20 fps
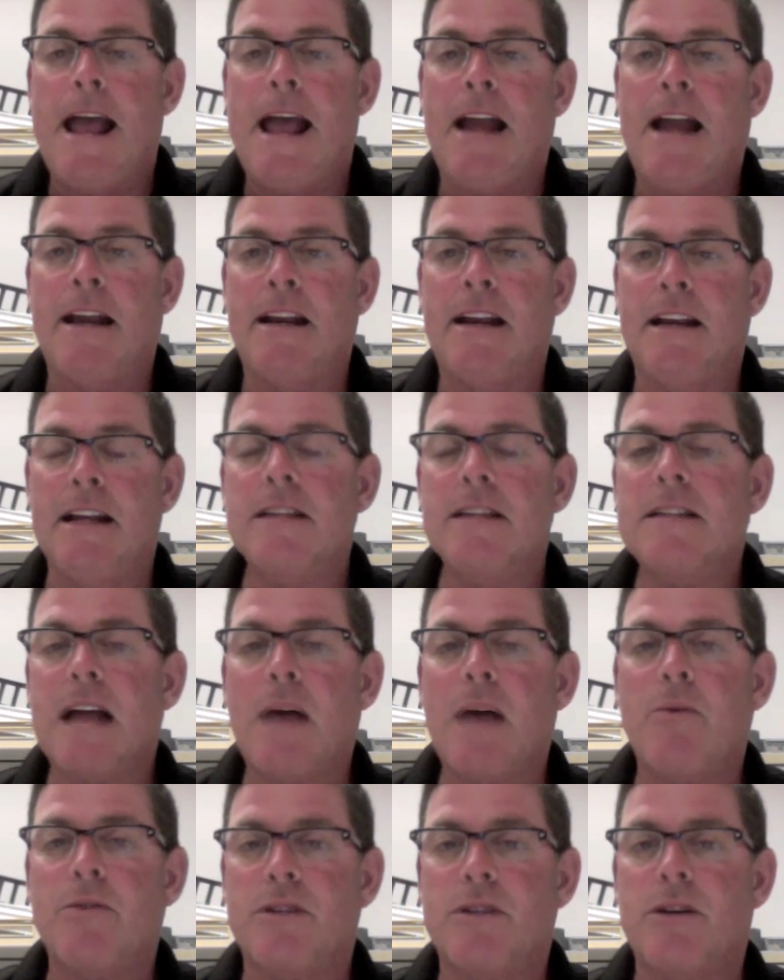And
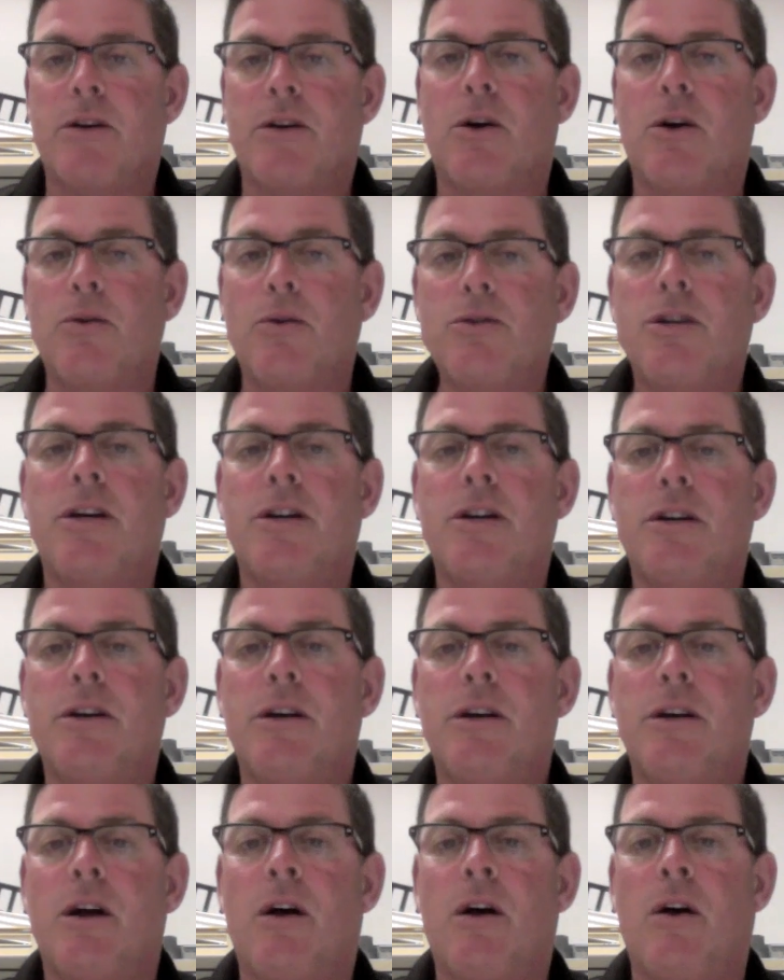unless I was there
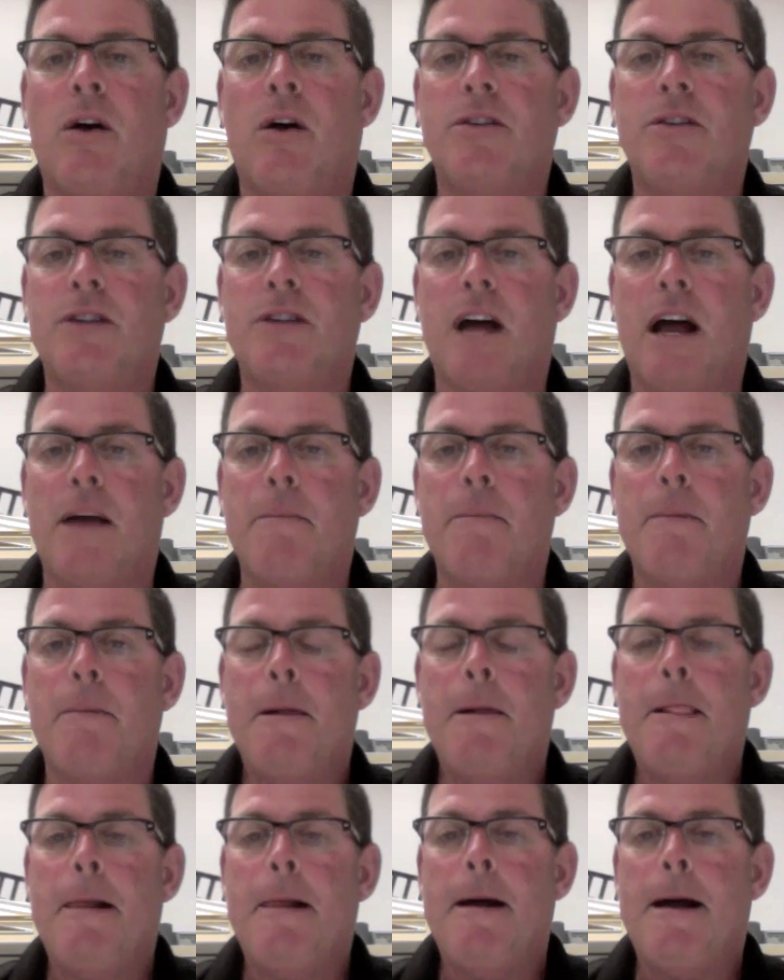coaching all the
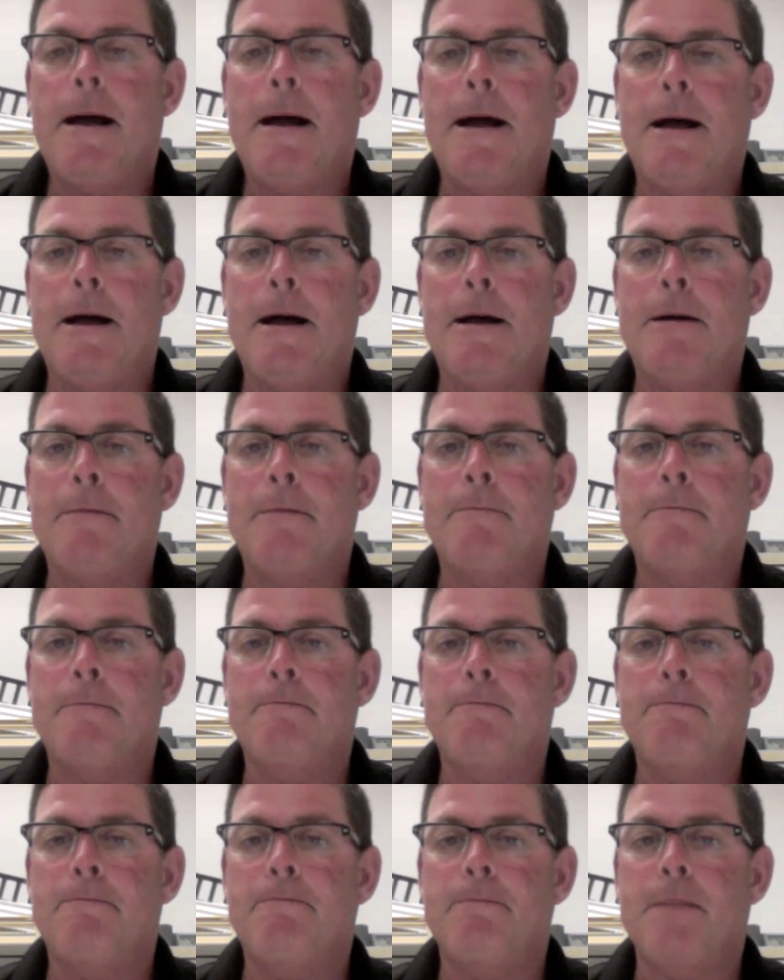time,
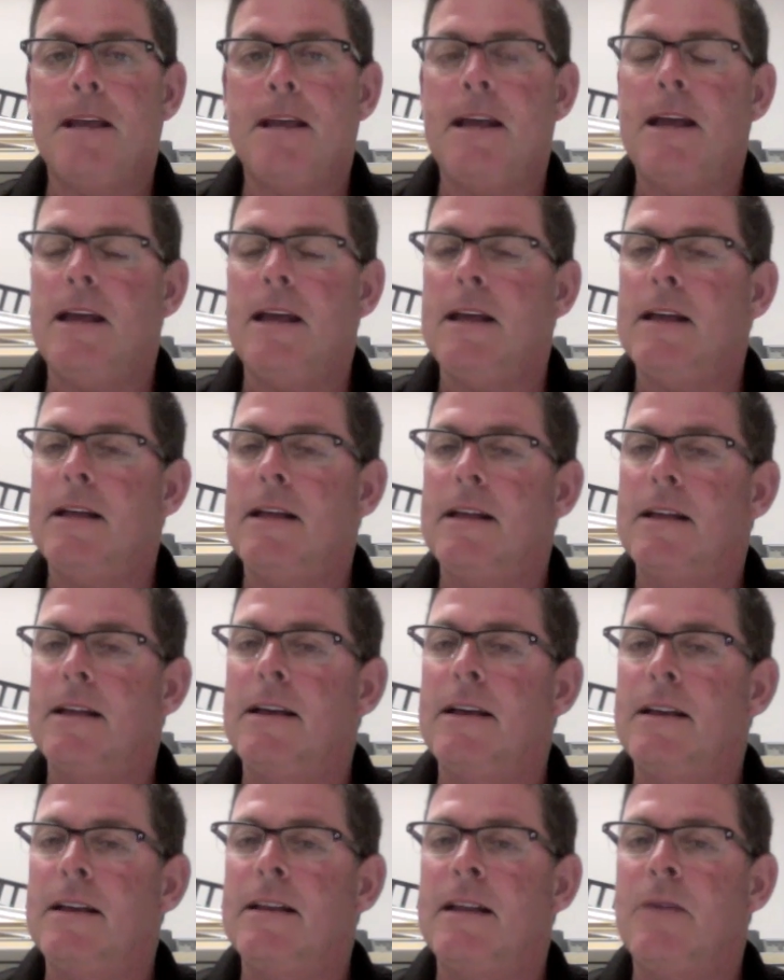
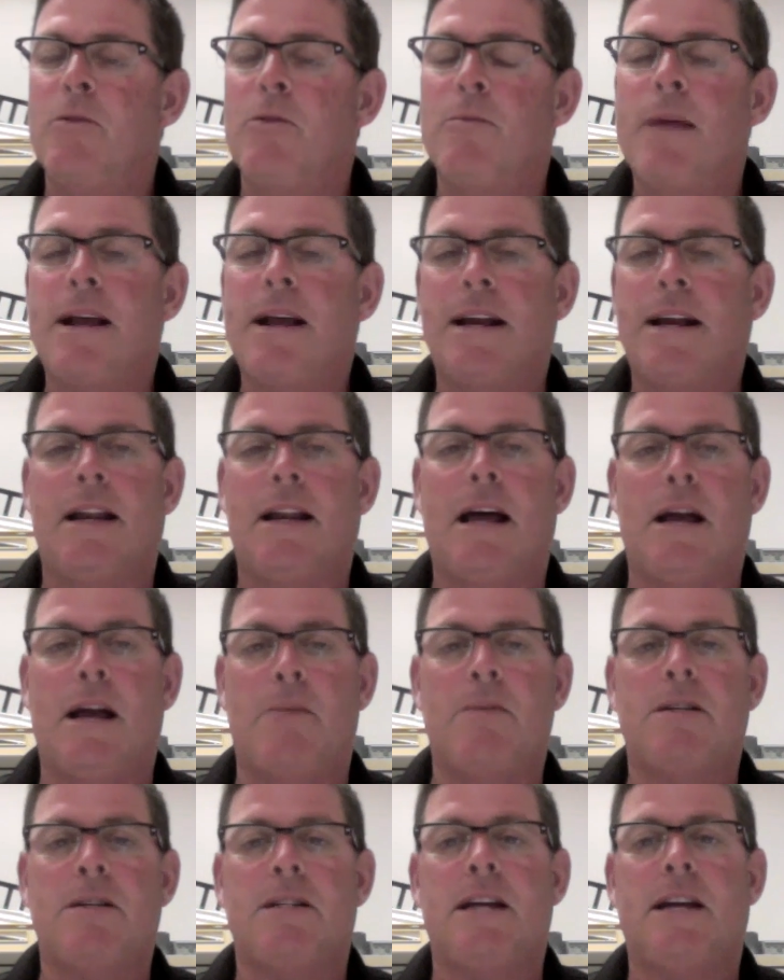they were making a
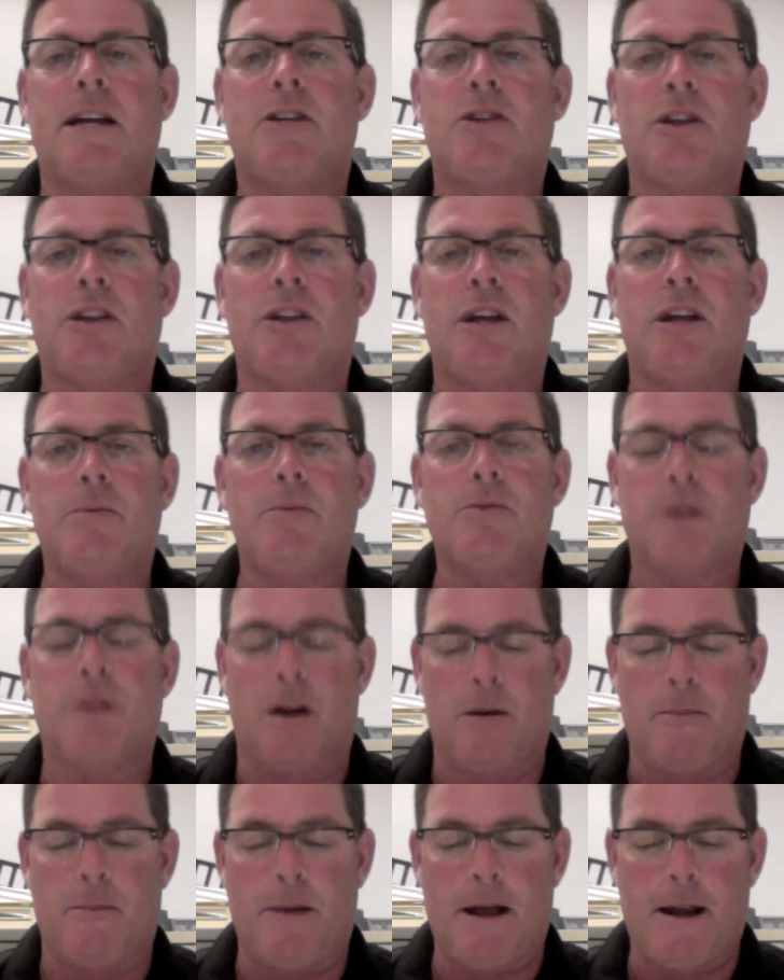lot of mistakes on the hip
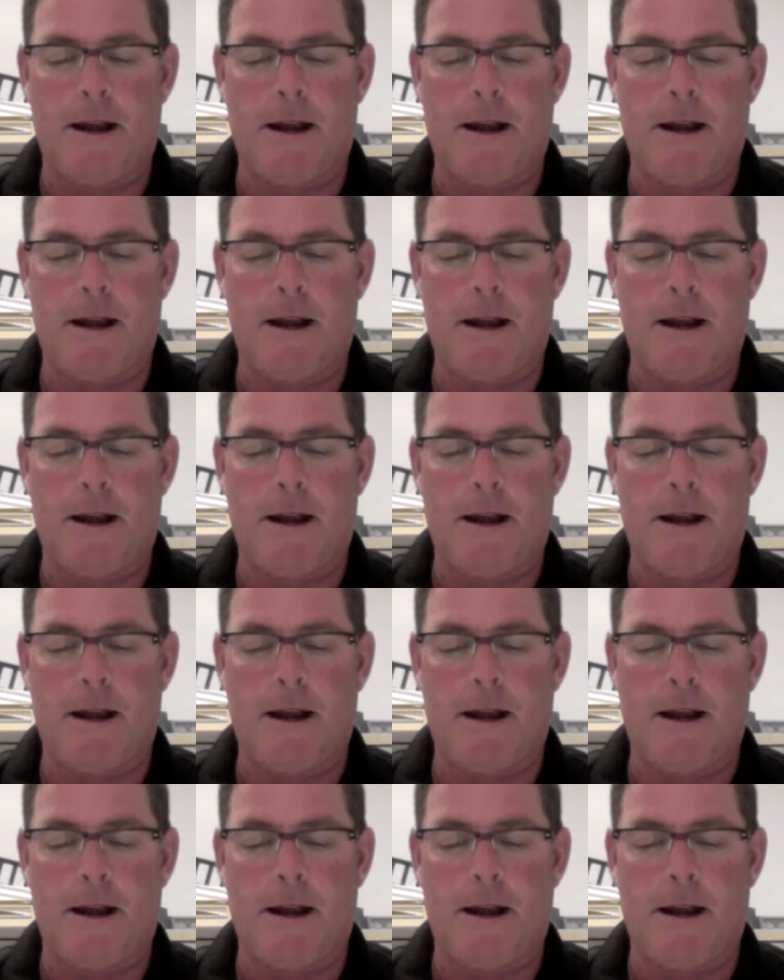trainer.